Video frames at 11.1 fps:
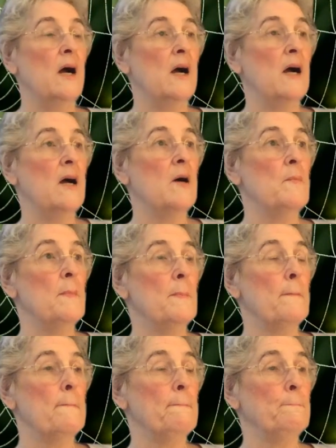Um,
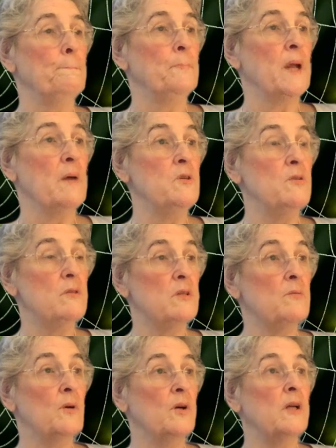I'm used to
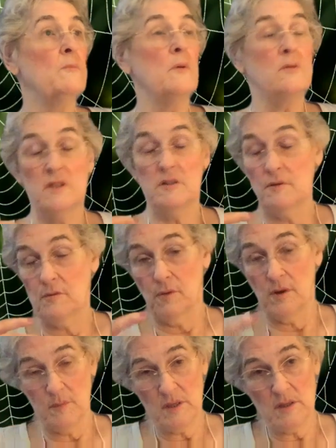working mostly with
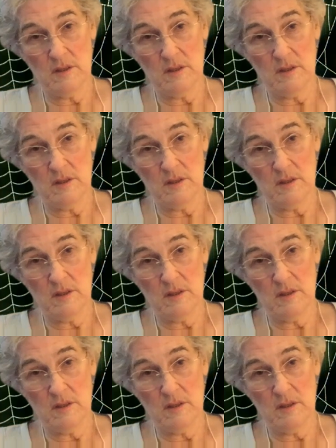women.